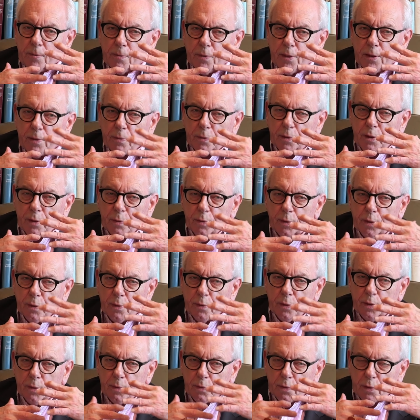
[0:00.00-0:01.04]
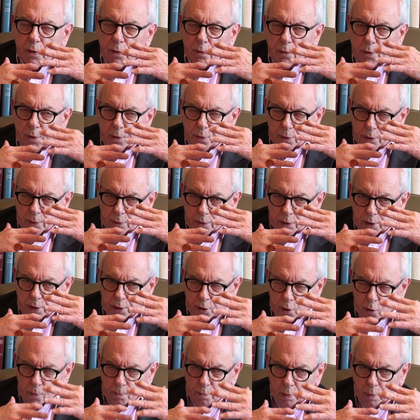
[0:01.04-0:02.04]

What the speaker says: the new